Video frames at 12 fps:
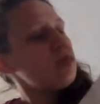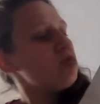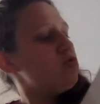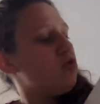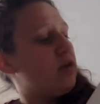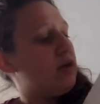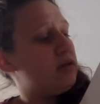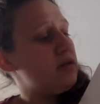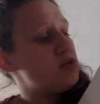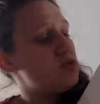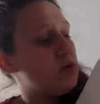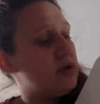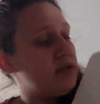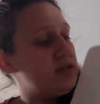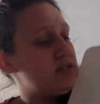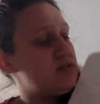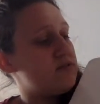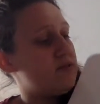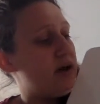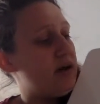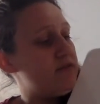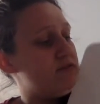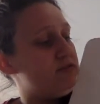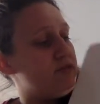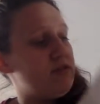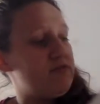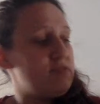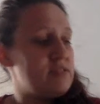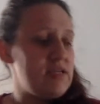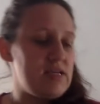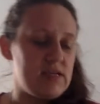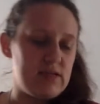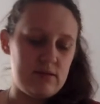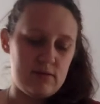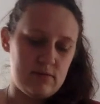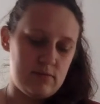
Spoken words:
So now this one is 5:15.